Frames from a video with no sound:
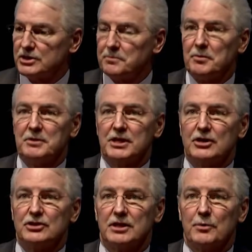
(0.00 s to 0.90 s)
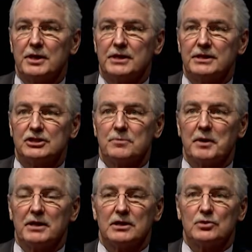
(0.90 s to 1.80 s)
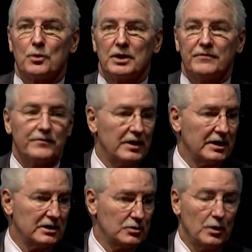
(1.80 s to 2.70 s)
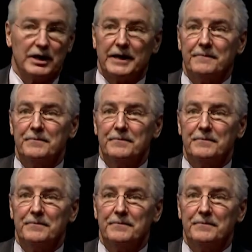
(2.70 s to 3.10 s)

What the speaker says: implementation that we anticipate in 2020.